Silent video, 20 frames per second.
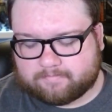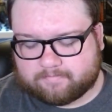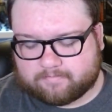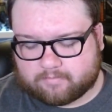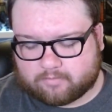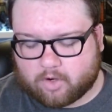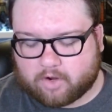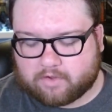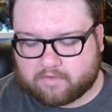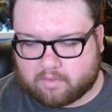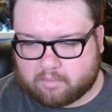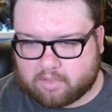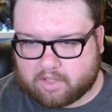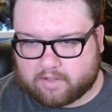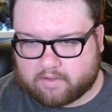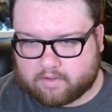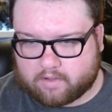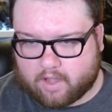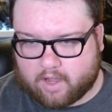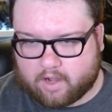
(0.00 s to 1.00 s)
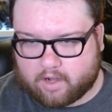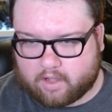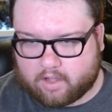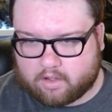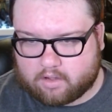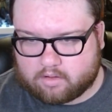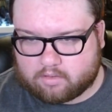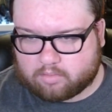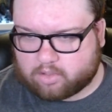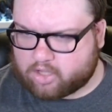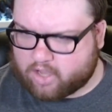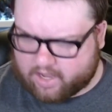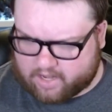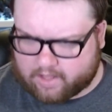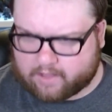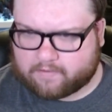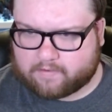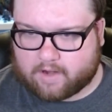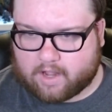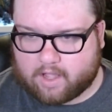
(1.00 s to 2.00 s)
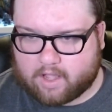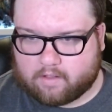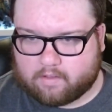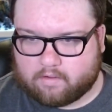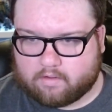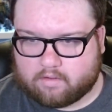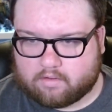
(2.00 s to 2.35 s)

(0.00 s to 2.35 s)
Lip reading: Rest in peace, Cadia. The Cadia Stands.